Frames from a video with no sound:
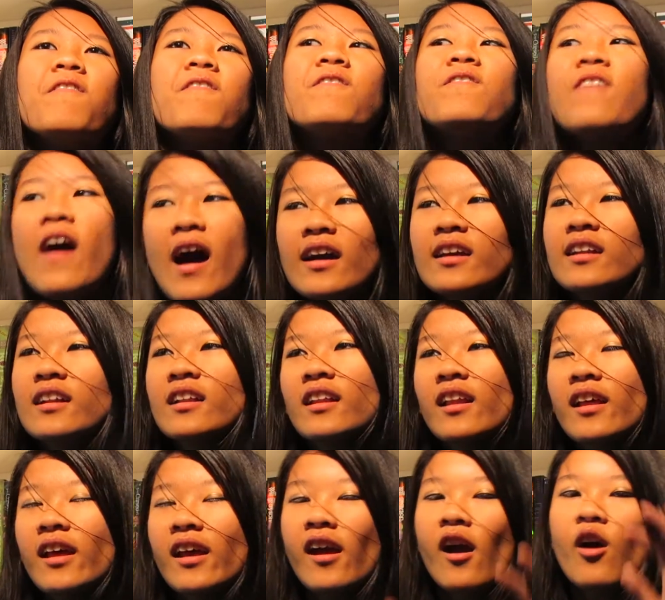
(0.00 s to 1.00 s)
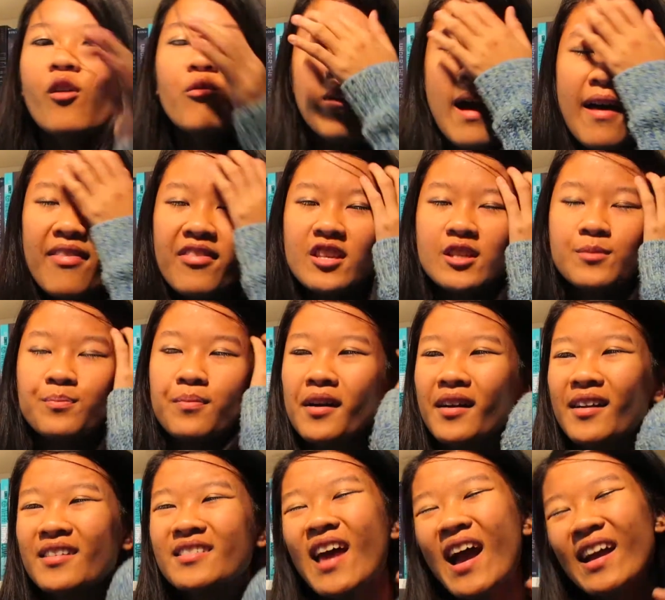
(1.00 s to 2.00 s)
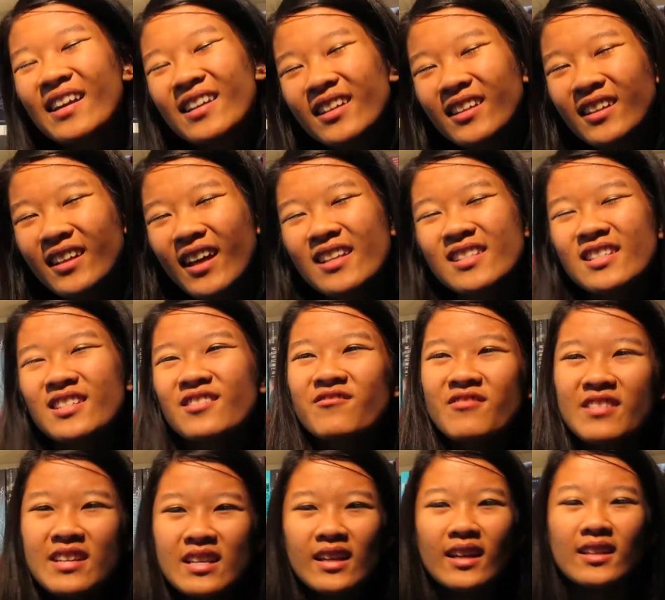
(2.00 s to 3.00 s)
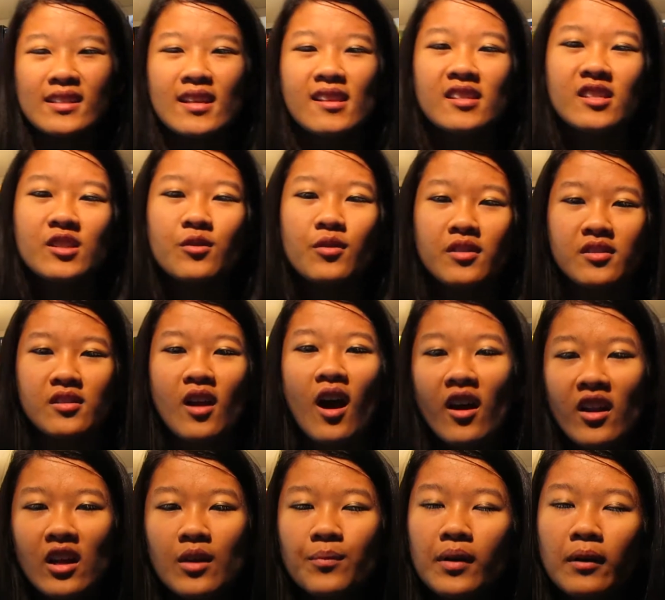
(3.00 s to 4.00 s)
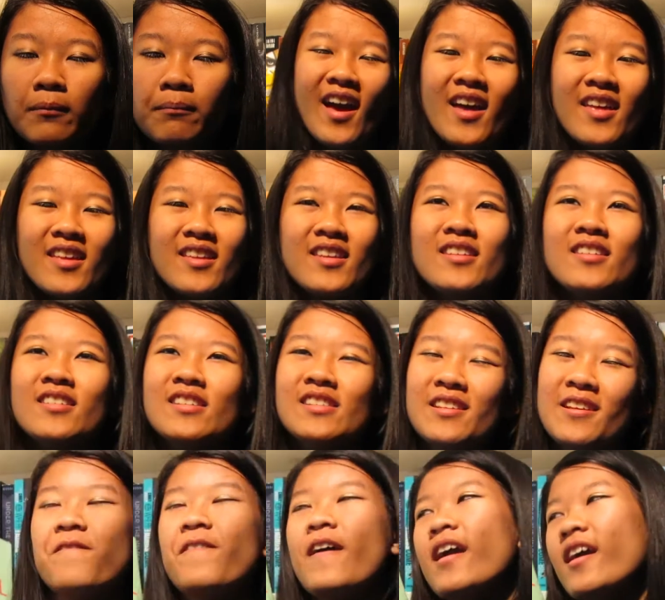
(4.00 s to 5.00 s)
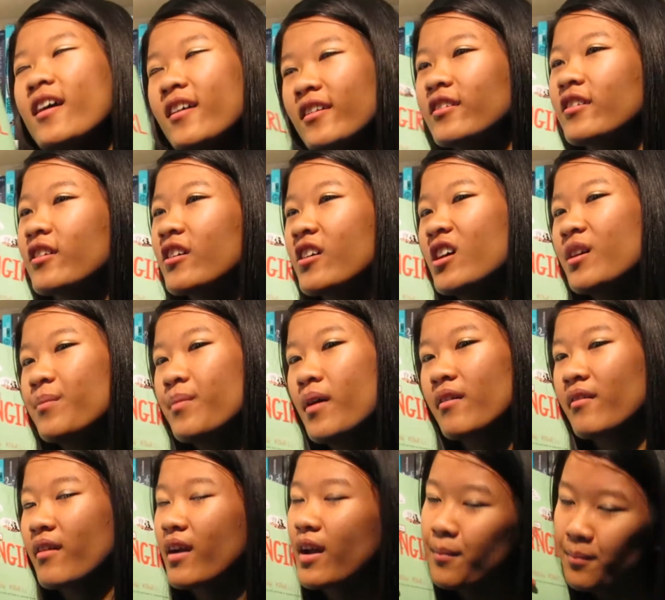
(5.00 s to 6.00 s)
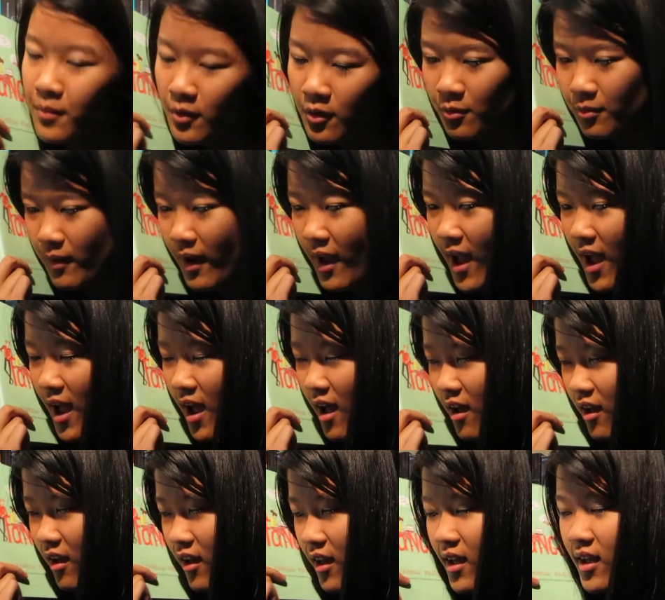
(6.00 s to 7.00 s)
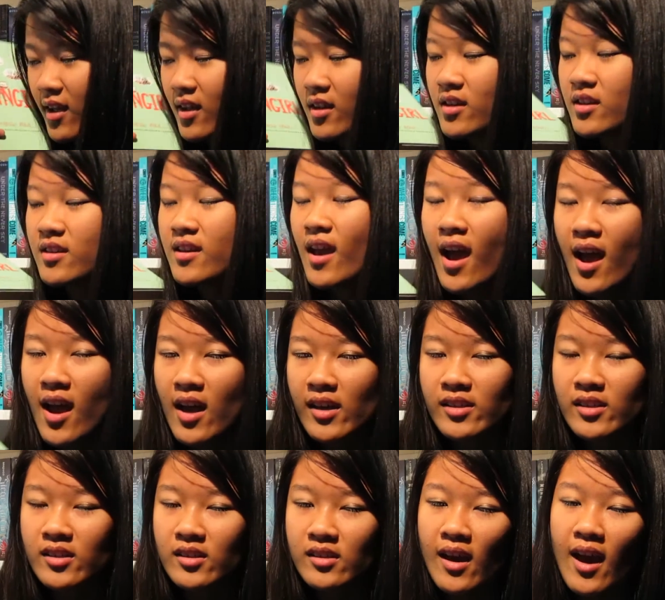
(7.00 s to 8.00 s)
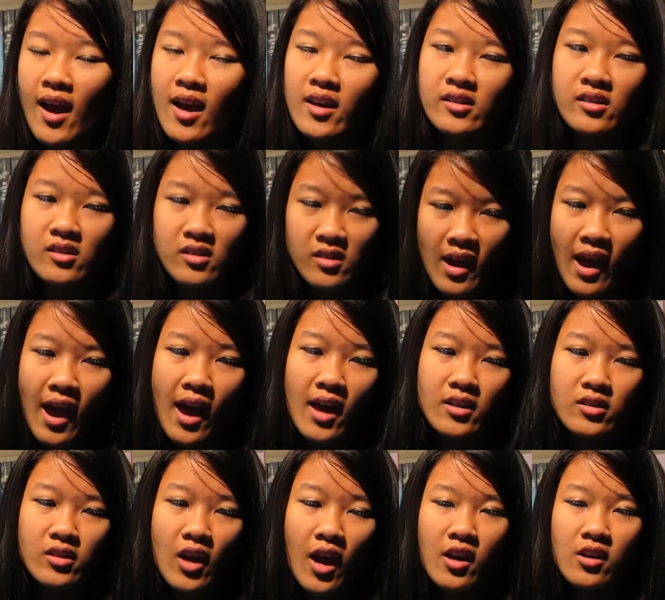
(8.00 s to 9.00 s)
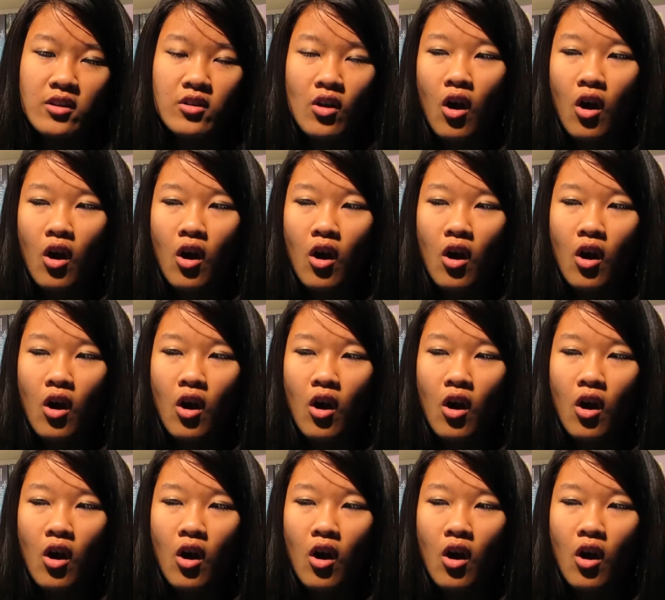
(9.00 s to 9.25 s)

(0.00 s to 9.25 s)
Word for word: finally read this book. Technically, I didn't read it because I listened to it as an audiobook. That is Fangirl by Rainbow Rowell, and yes, I